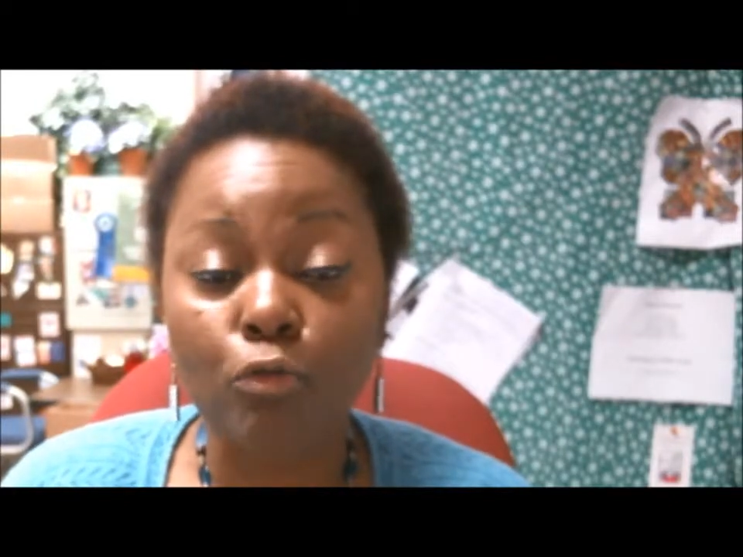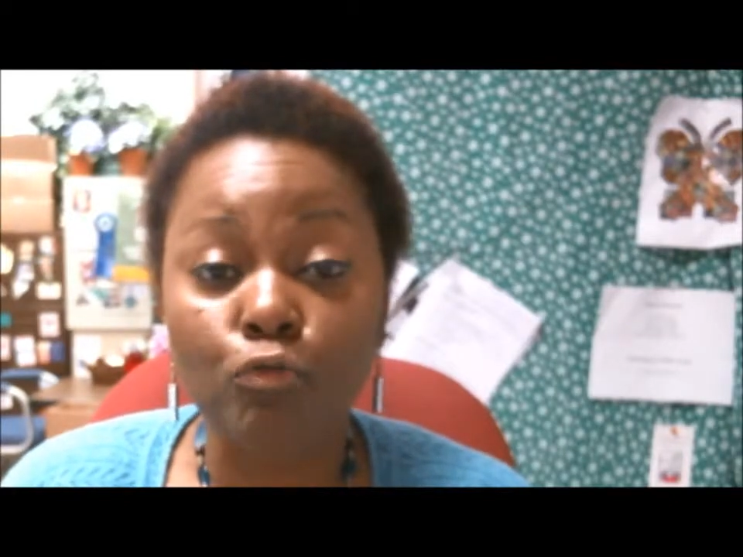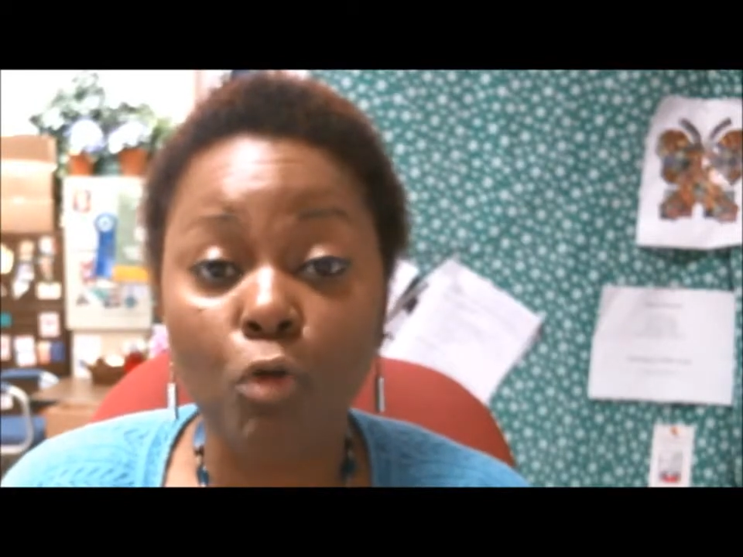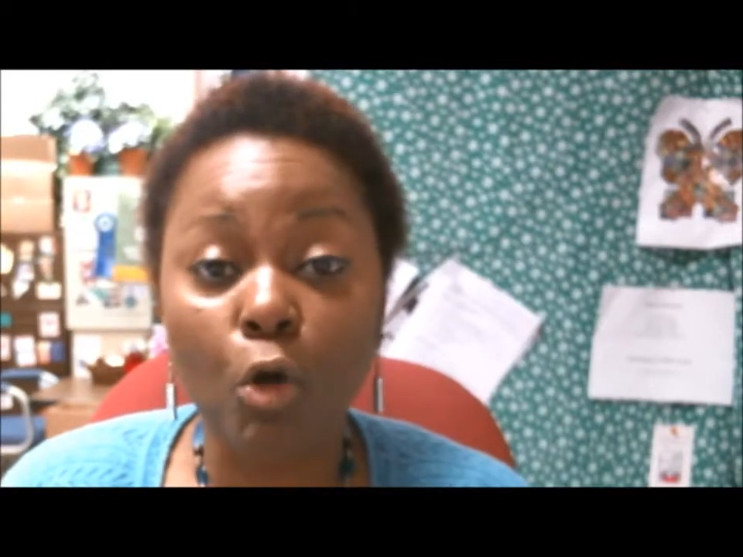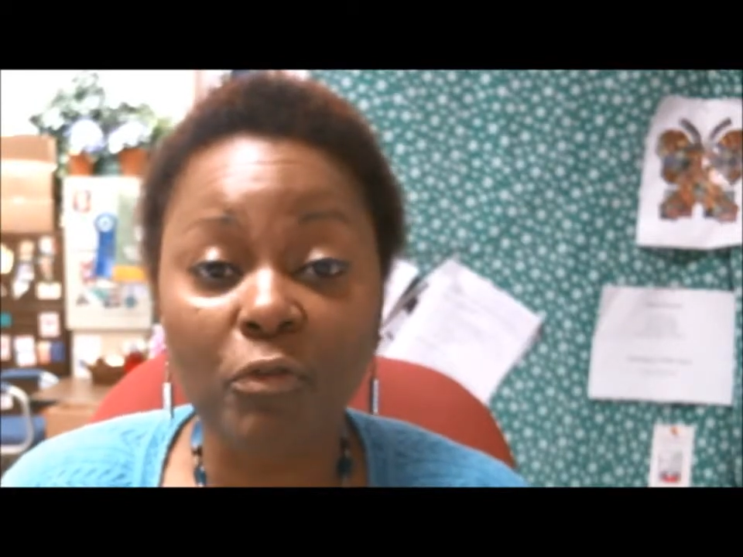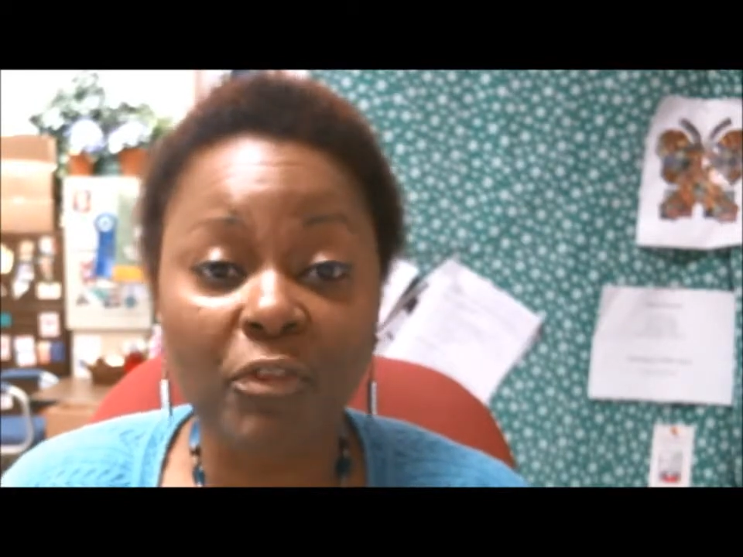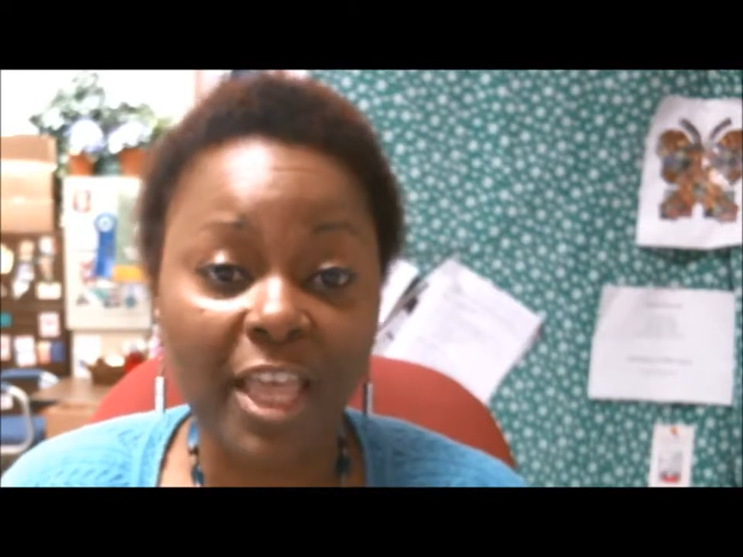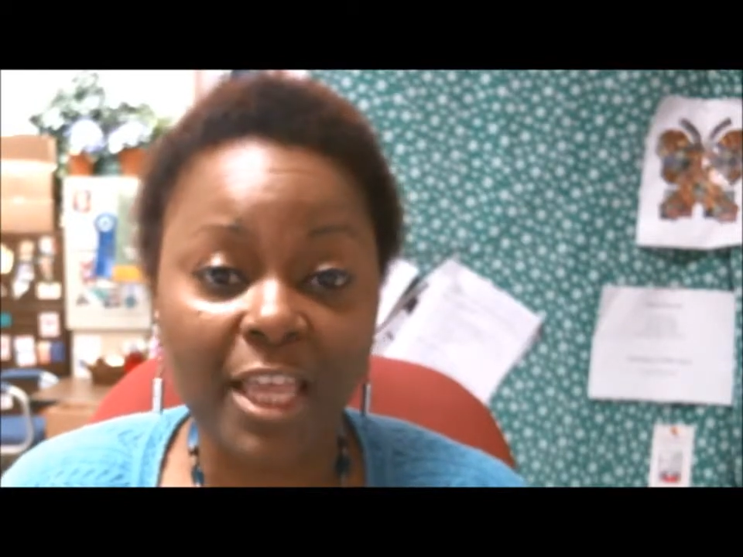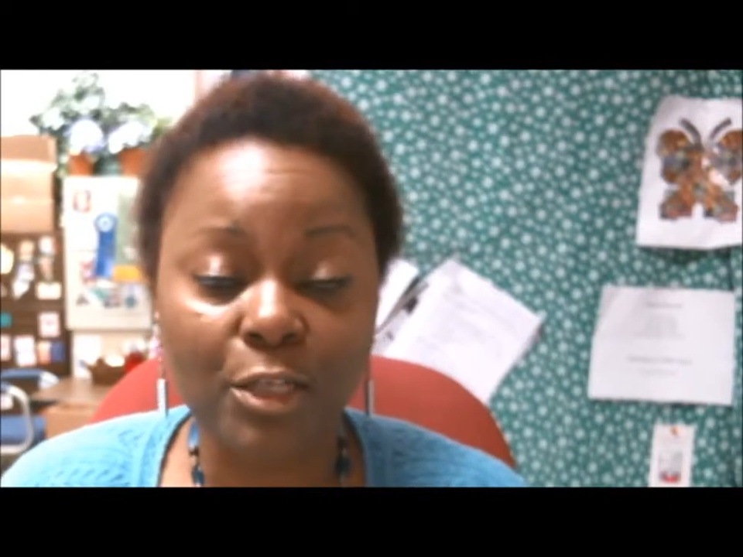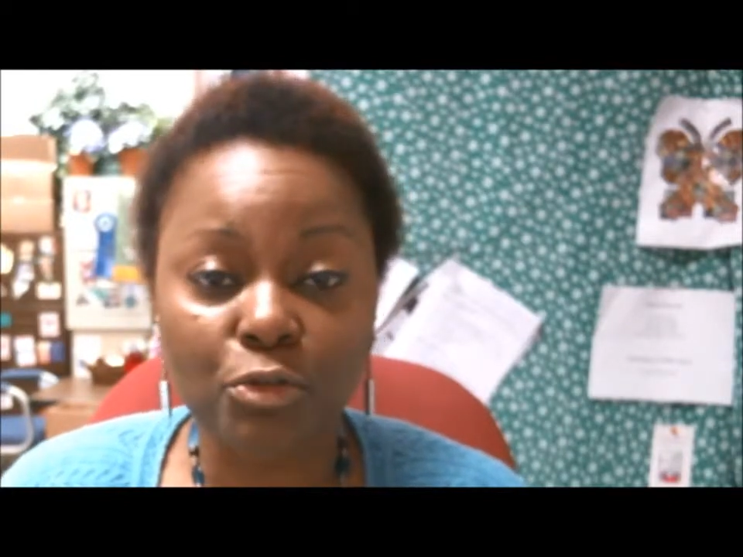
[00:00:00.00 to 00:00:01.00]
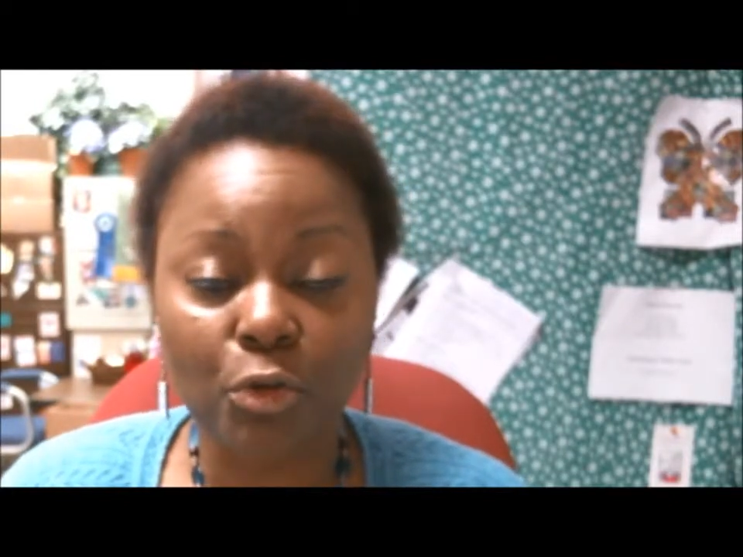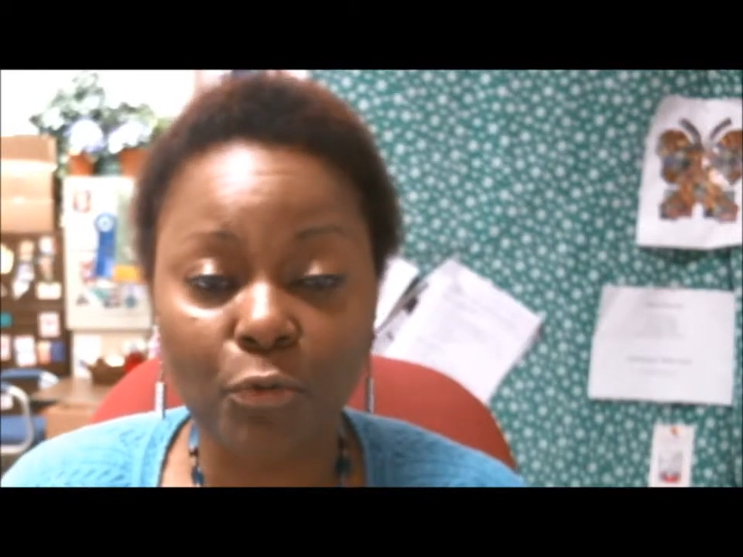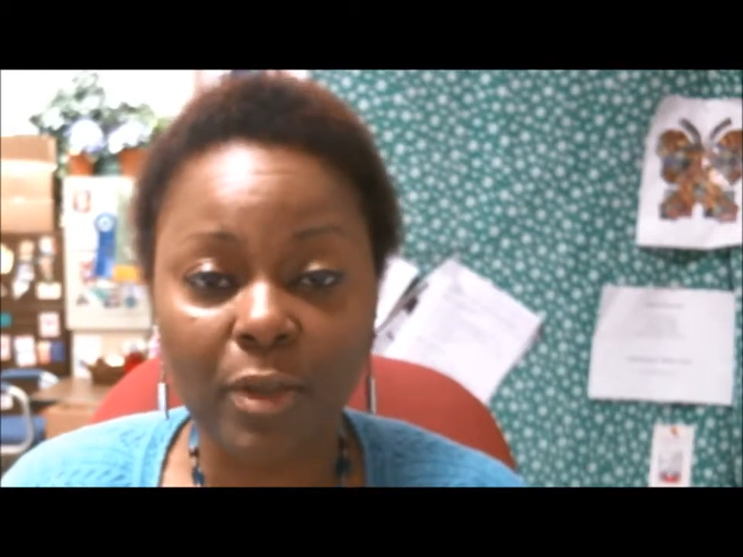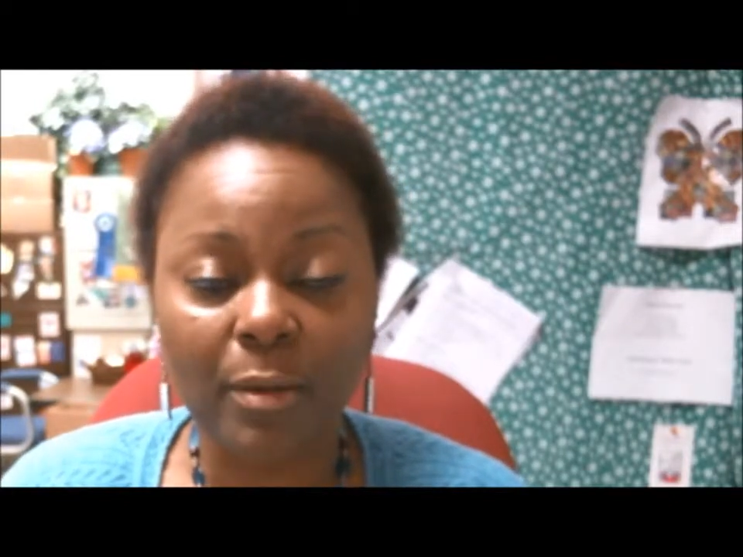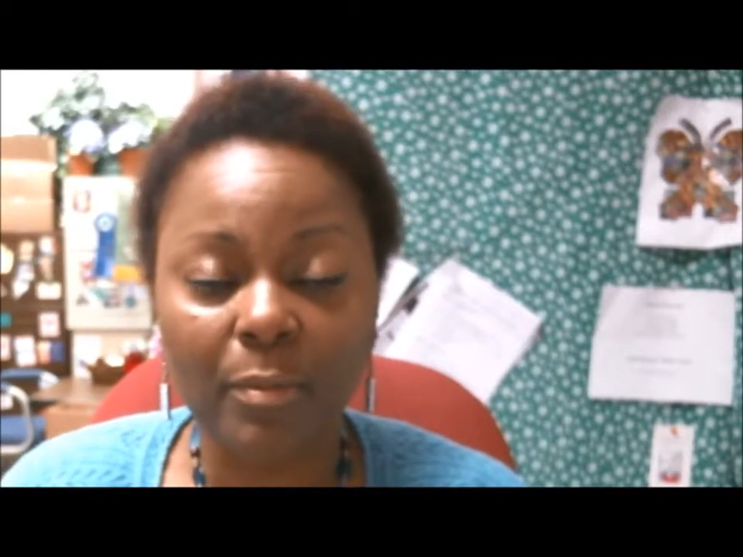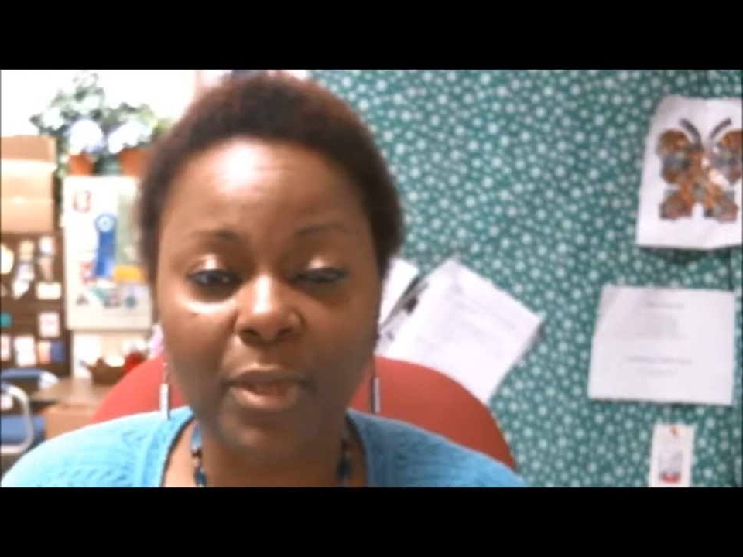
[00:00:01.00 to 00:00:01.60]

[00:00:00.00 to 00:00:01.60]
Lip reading: roving trophy